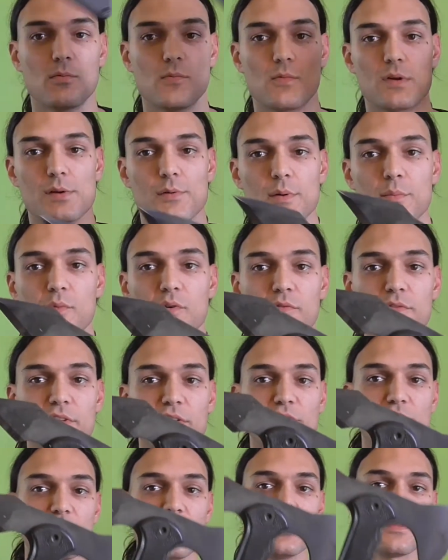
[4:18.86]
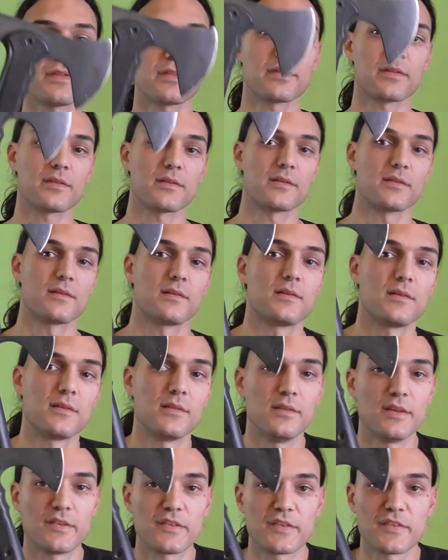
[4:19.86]
We remove the sheath.
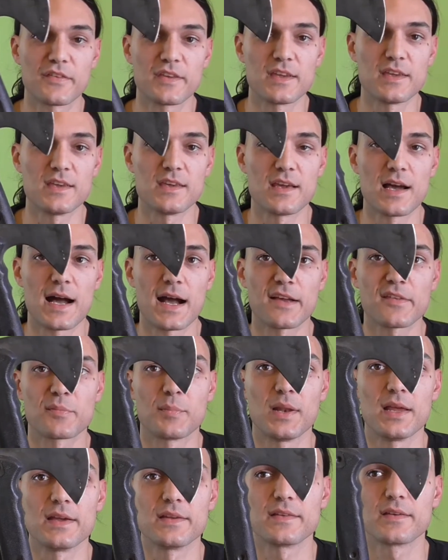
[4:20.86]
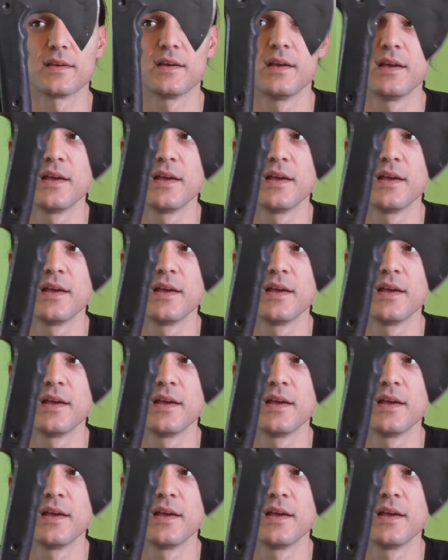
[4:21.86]
This is the axe blade.